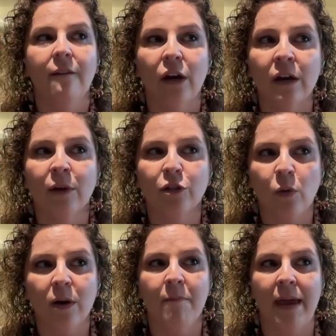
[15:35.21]
very
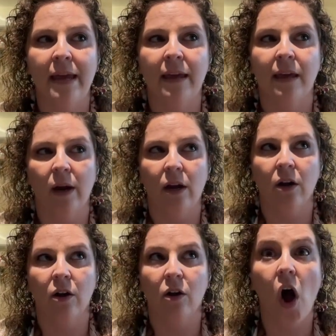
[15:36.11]
much want to make it
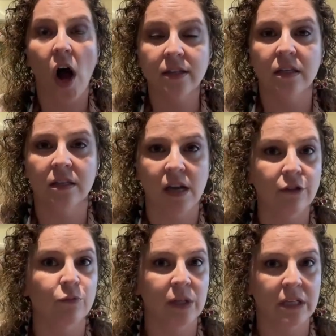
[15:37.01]
where cost is
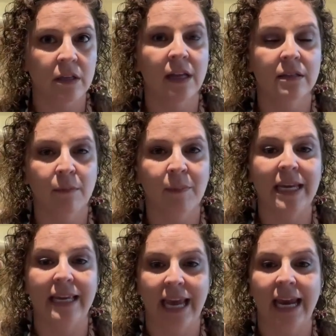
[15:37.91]
not the reason that
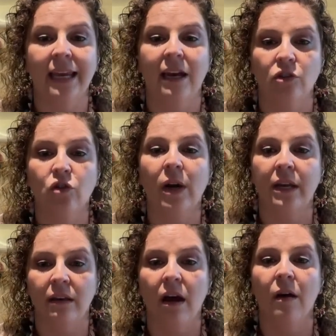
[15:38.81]
somebody can't get
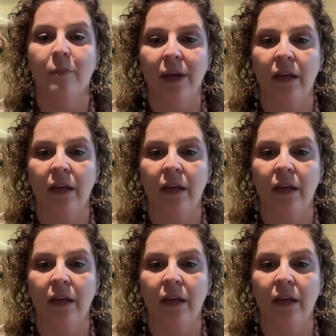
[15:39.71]
trained up